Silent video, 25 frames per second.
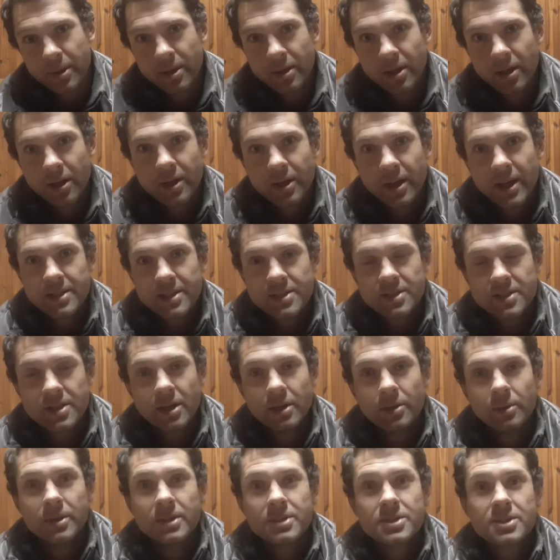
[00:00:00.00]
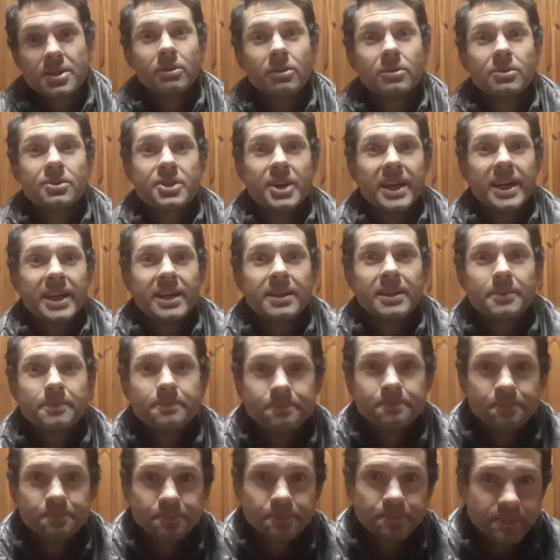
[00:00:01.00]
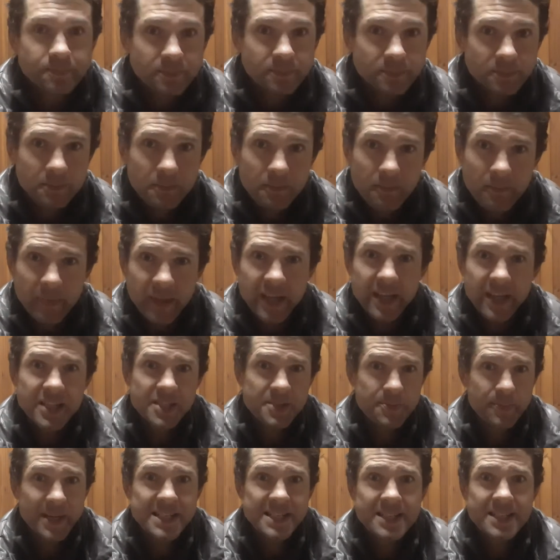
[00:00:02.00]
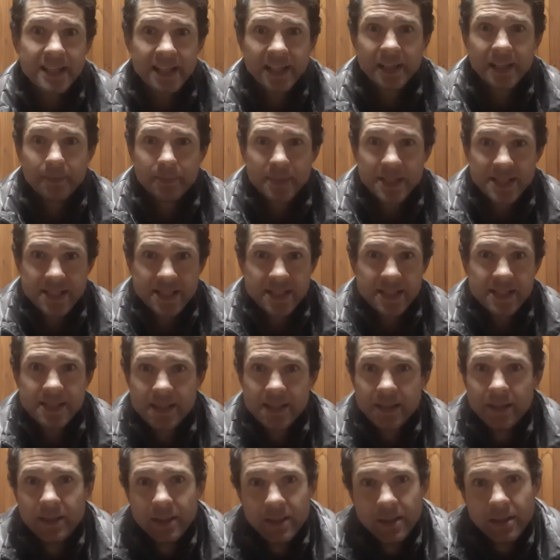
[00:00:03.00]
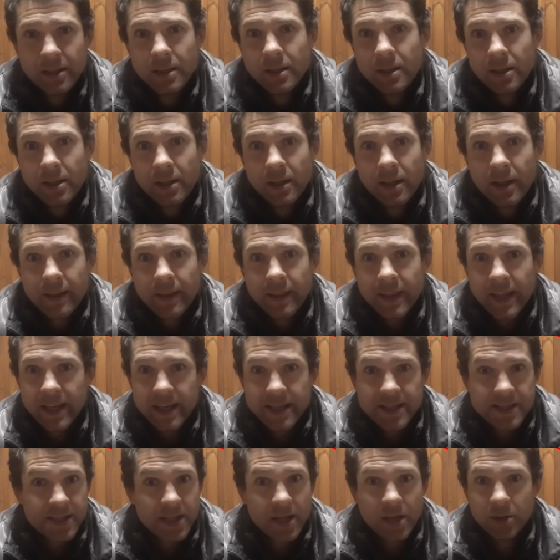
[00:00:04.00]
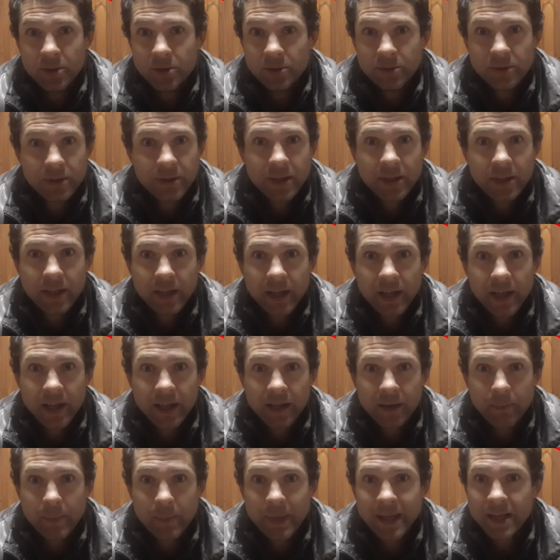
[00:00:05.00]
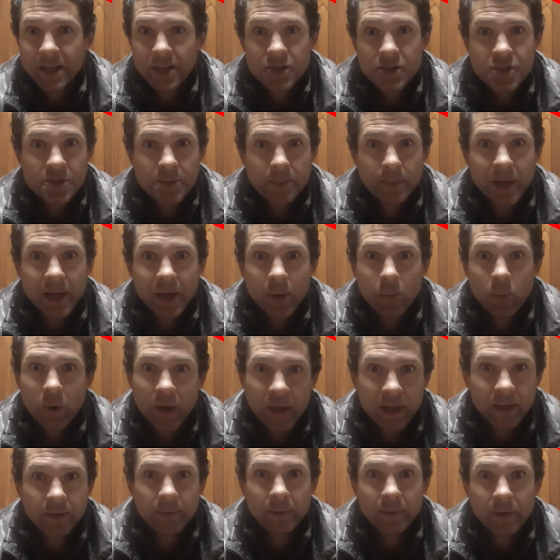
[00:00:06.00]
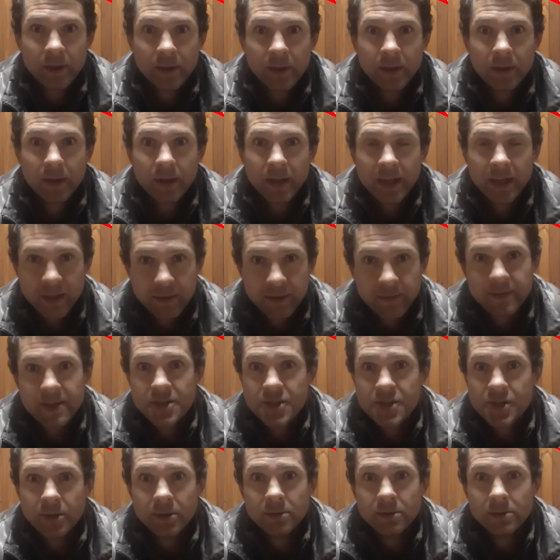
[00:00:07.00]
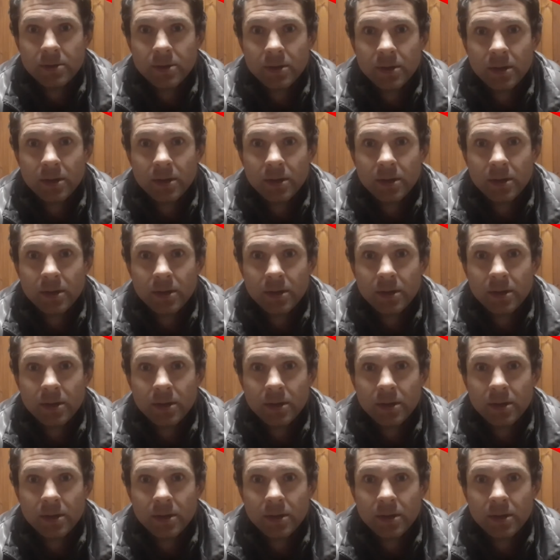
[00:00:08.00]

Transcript: Okay, so a sole trader, it's basically a business that is owned and managed by one individual.